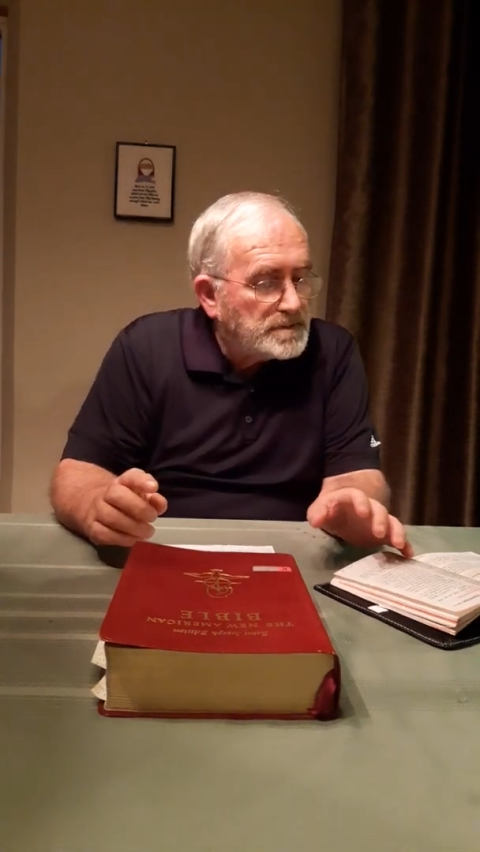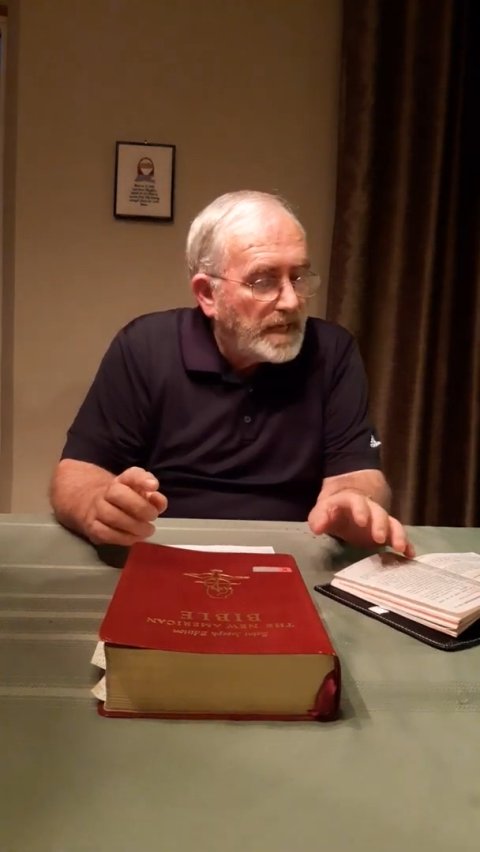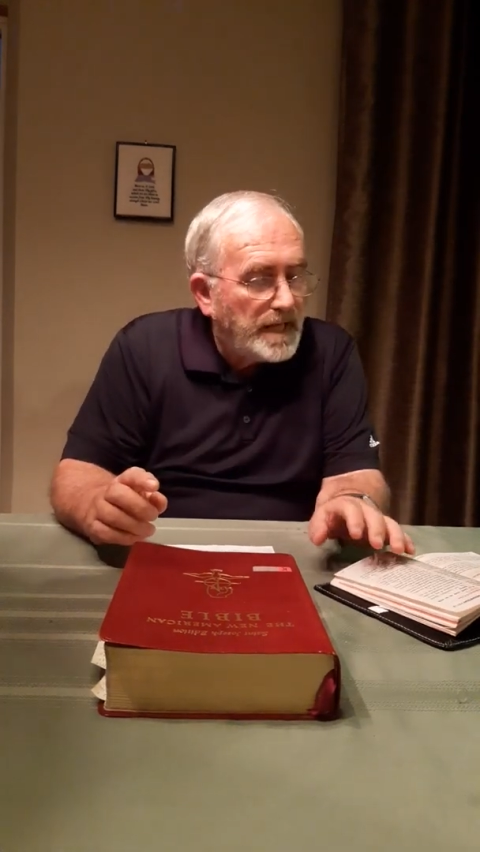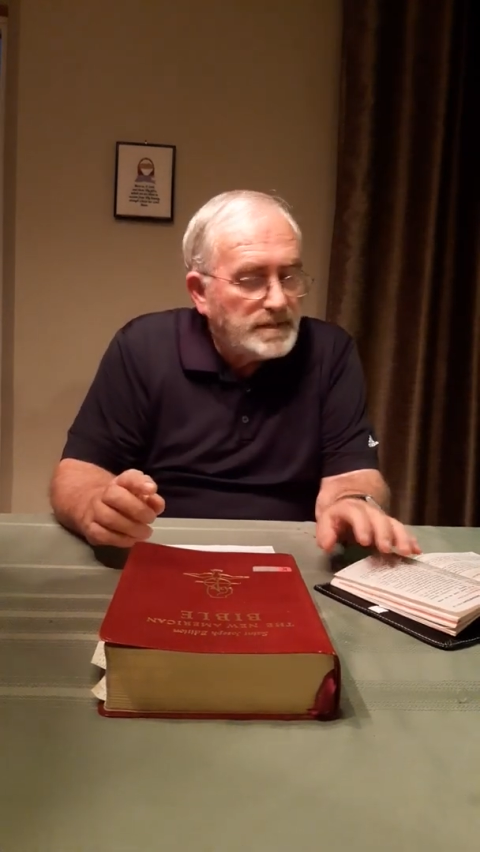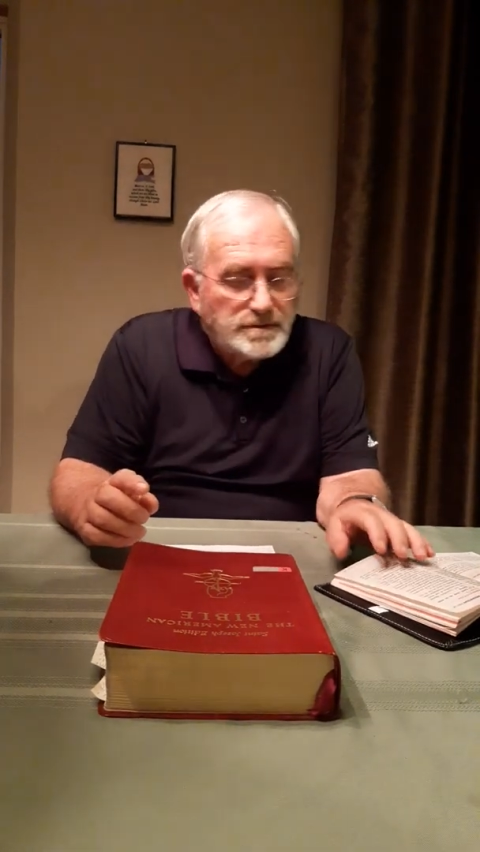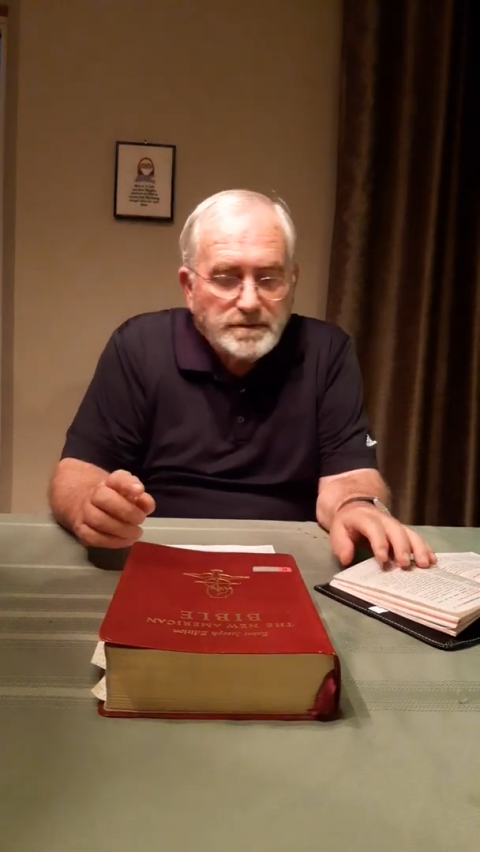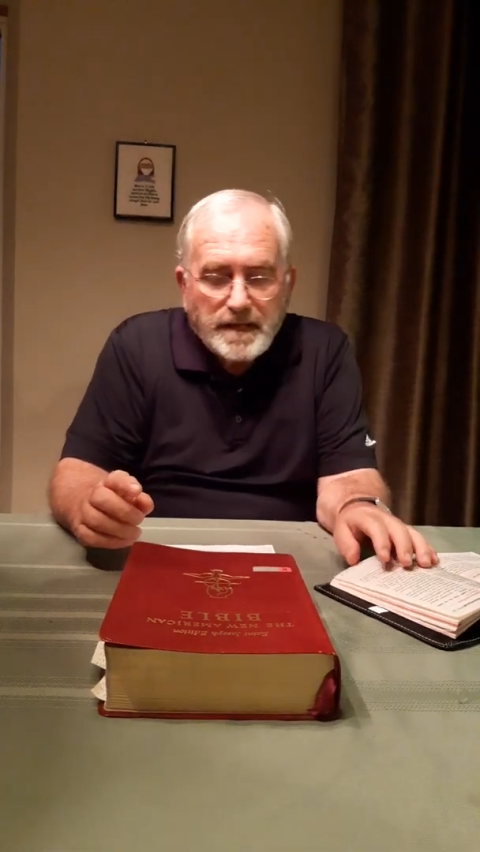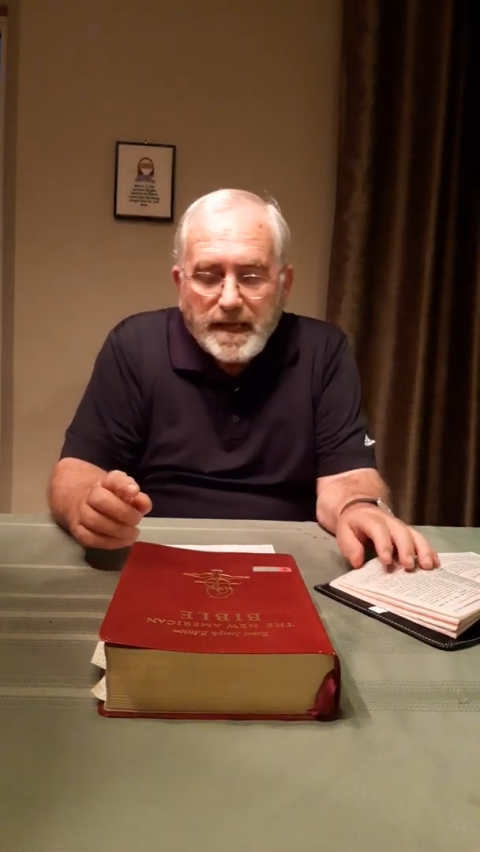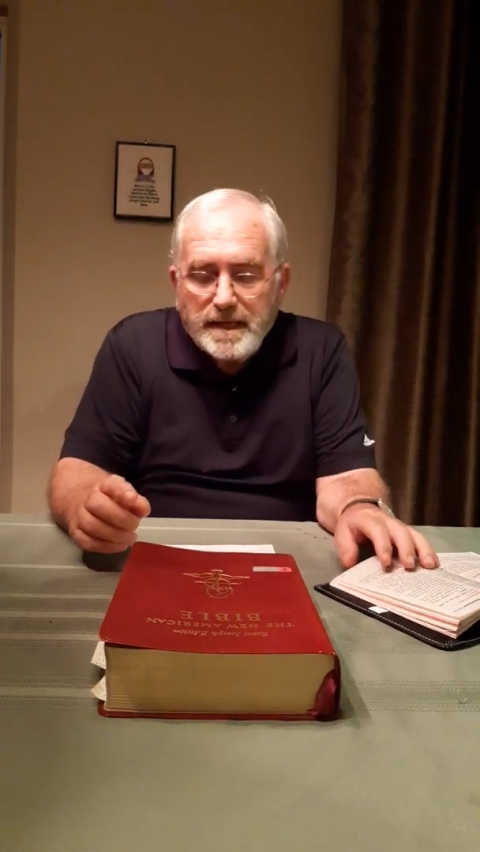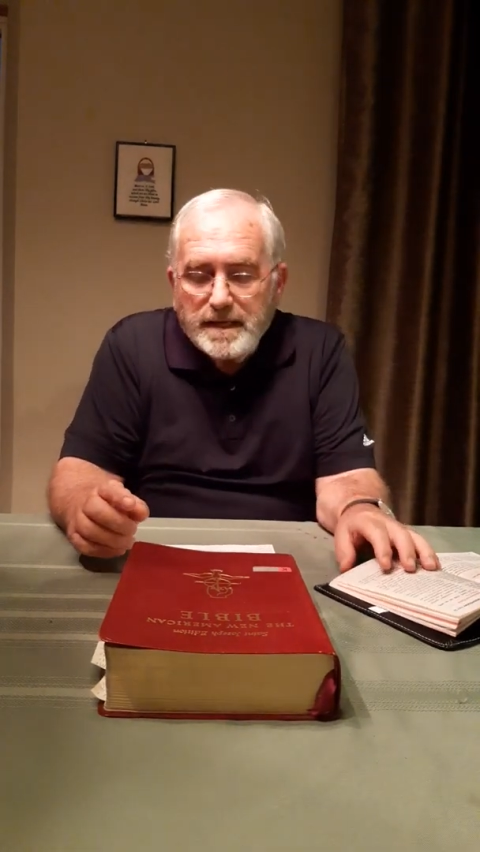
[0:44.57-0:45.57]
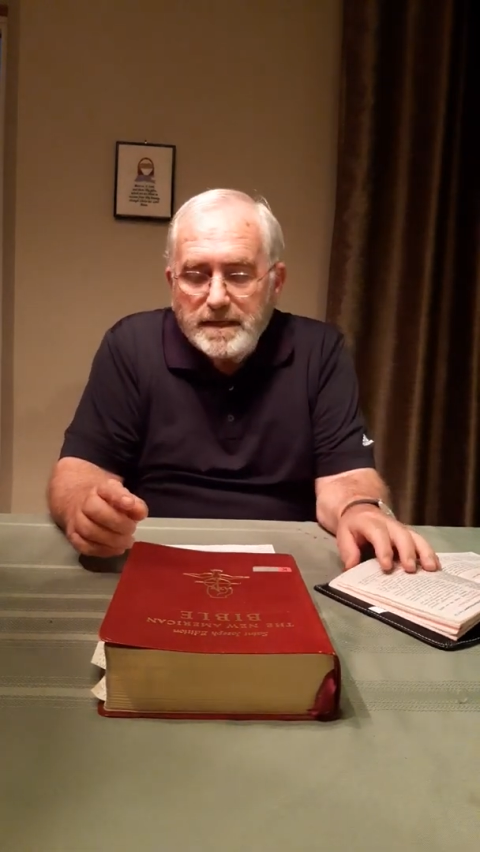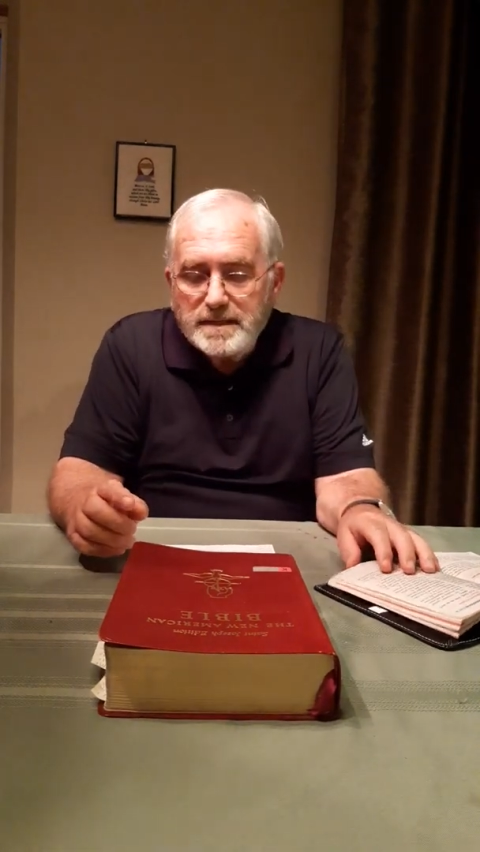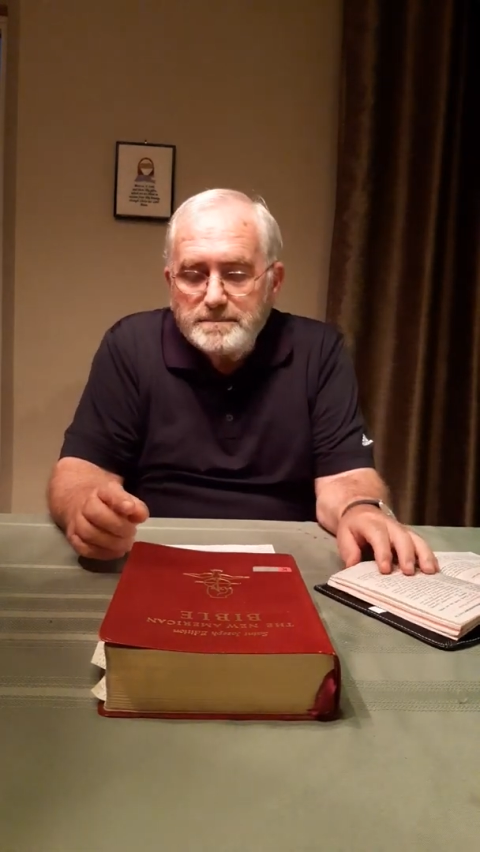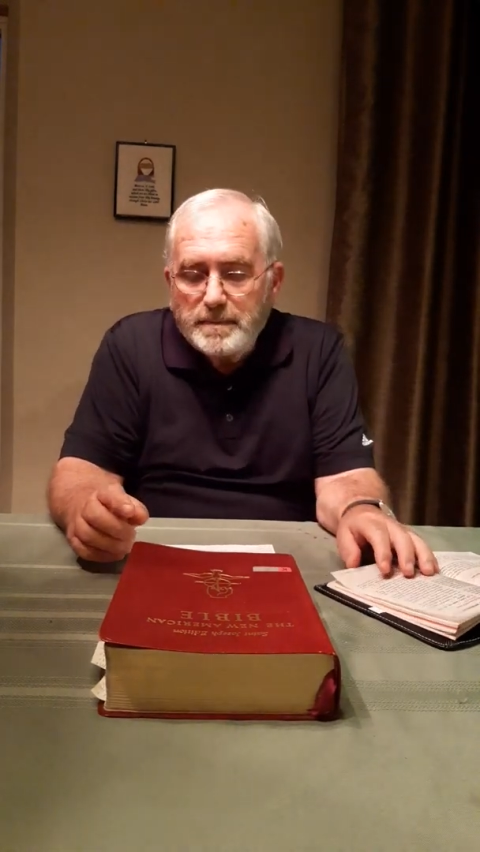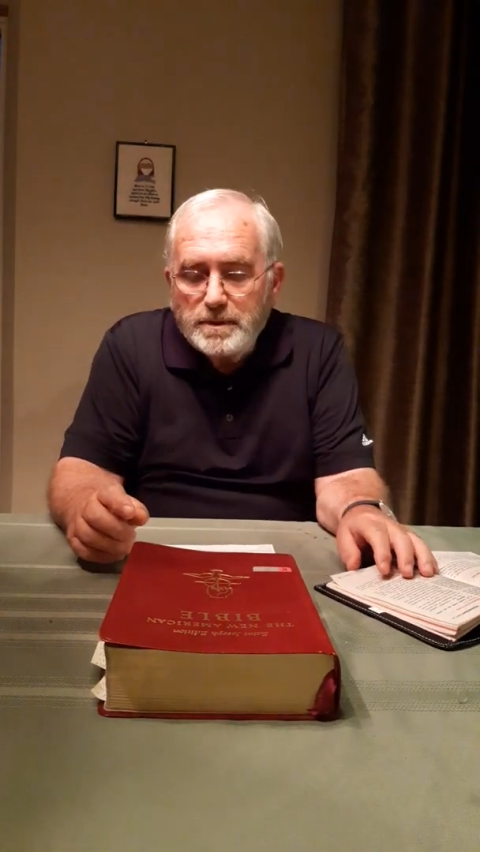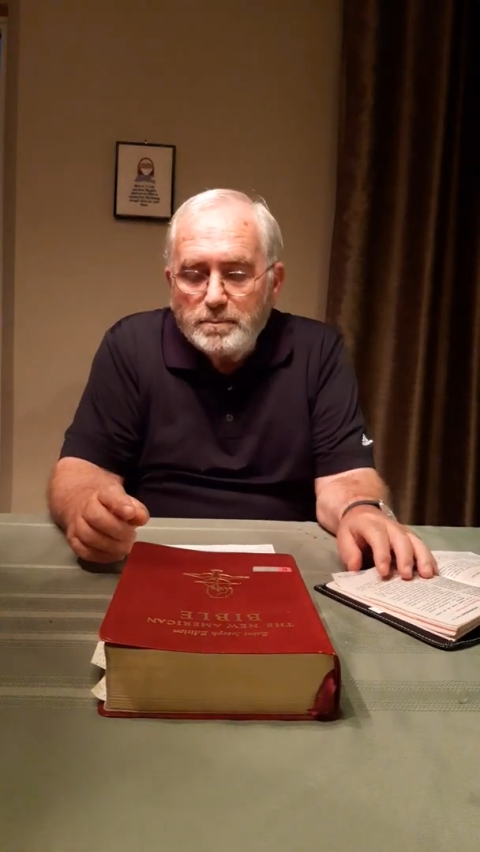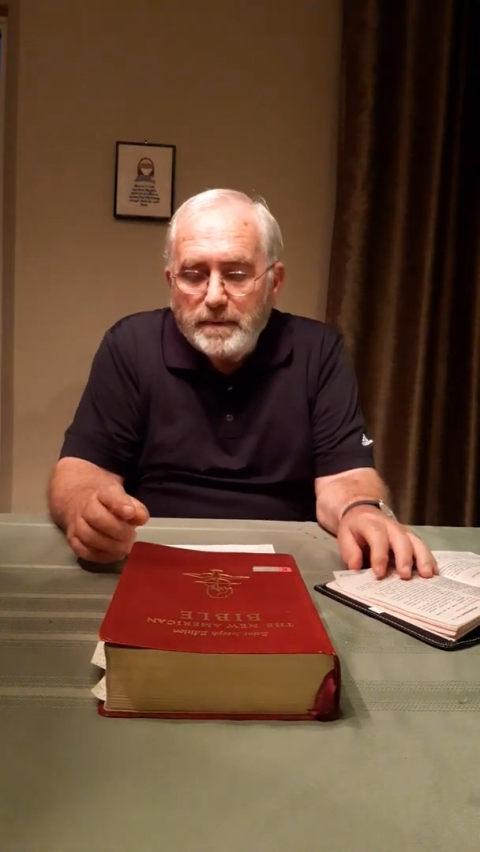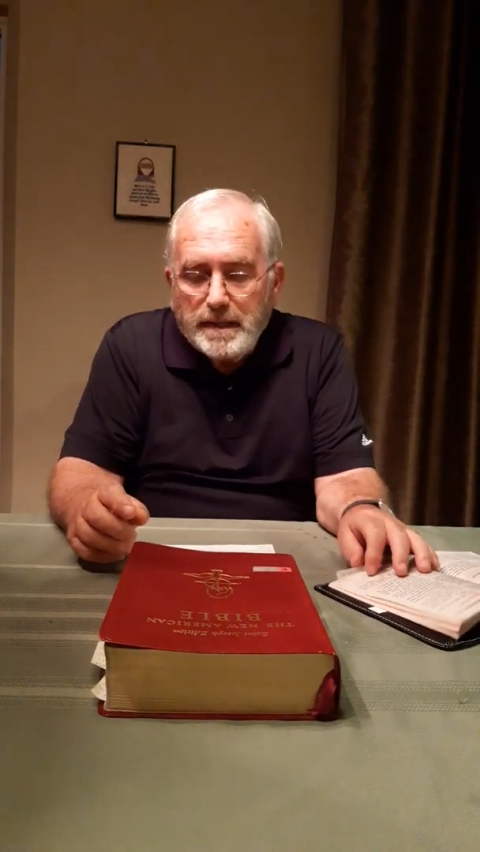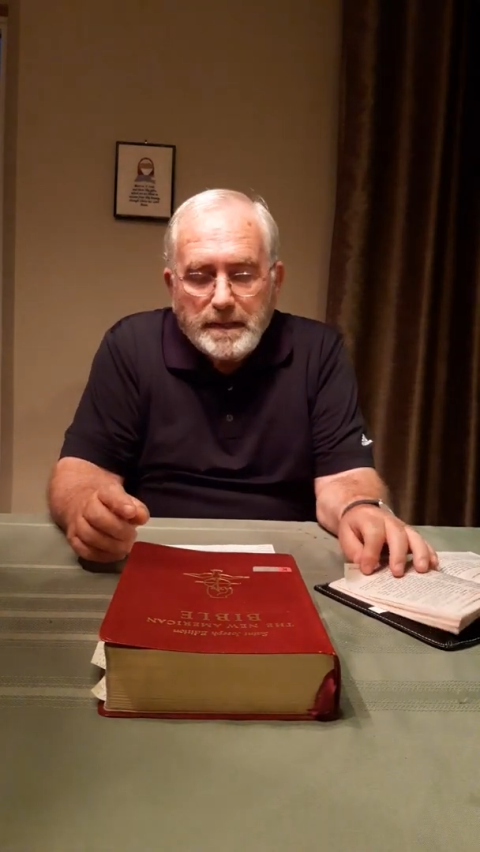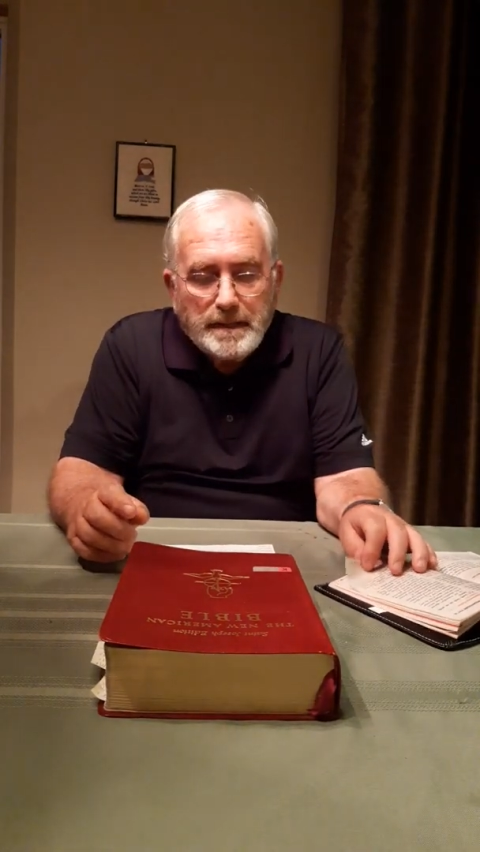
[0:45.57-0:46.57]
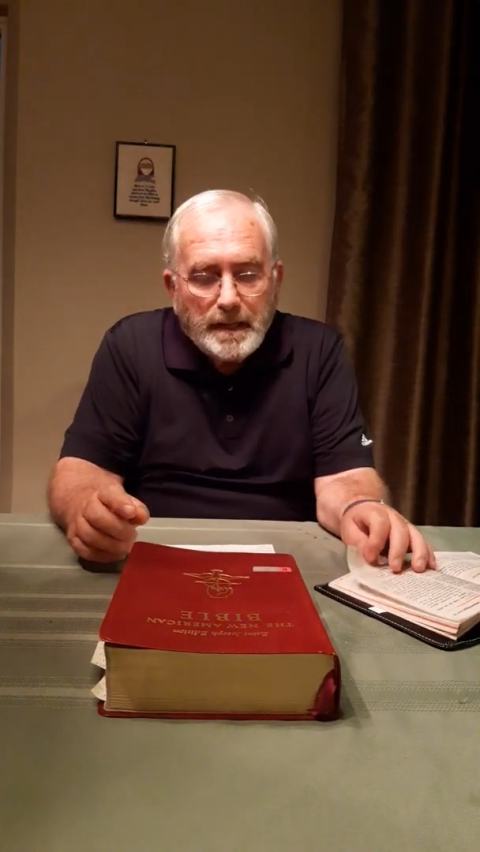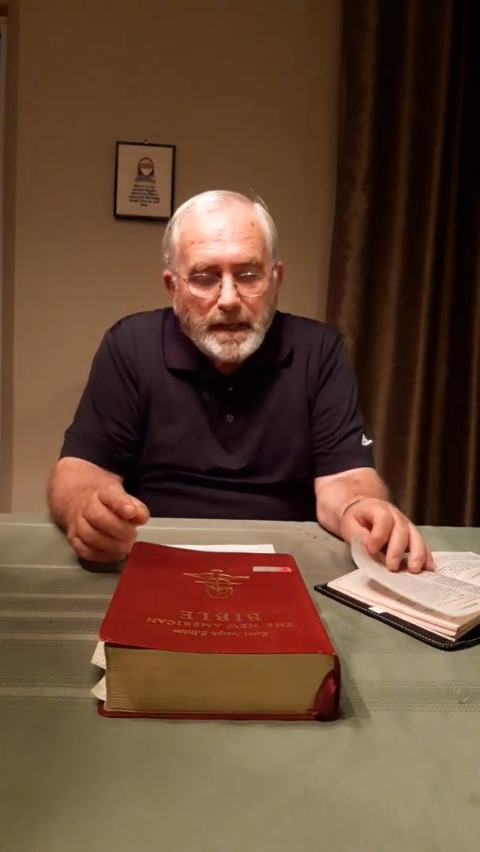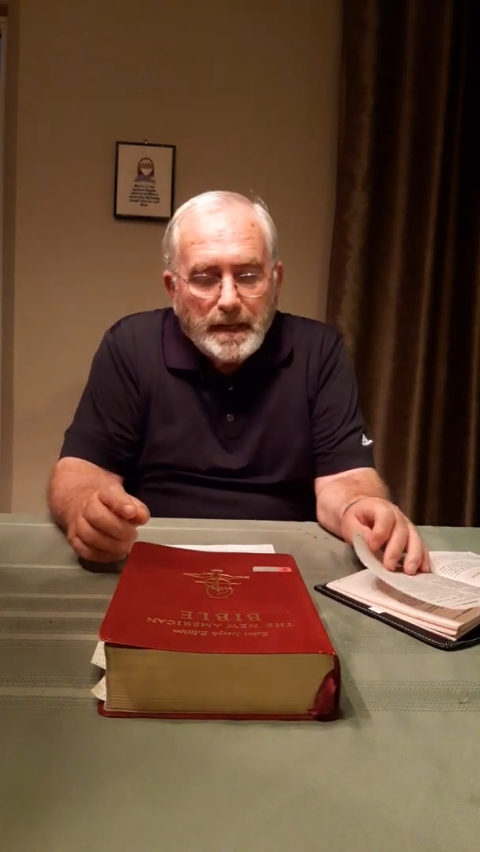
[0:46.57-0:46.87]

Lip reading: and today it is between,